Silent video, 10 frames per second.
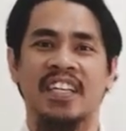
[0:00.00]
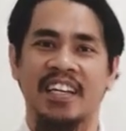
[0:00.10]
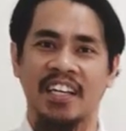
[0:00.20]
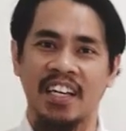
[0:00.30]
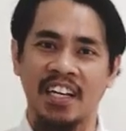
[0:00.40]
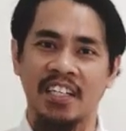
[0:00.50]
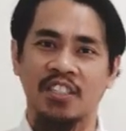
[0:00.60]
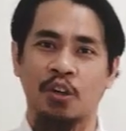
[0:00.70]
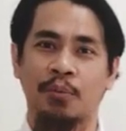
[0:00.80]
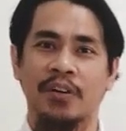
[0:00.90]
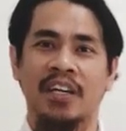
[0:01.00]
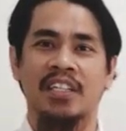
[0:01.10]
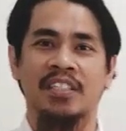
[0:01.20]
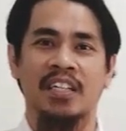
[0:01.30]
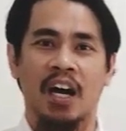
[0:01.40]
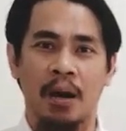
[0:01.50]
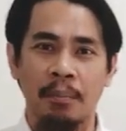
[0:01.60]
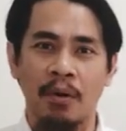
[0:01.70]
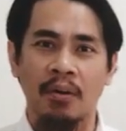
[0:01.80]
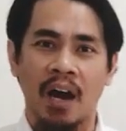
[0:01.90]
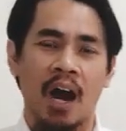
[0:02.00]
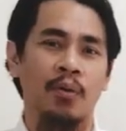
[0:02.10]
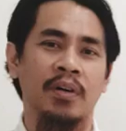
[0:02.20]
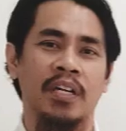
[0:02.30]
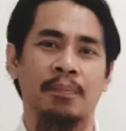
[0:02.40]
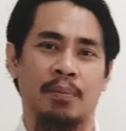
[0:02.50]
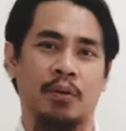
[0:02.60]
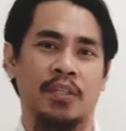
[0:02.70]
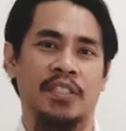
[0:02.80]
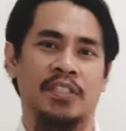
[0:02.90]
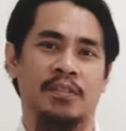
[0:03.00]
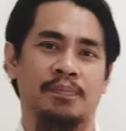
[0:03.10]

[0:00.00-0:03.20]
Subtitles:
in English communication among our employees.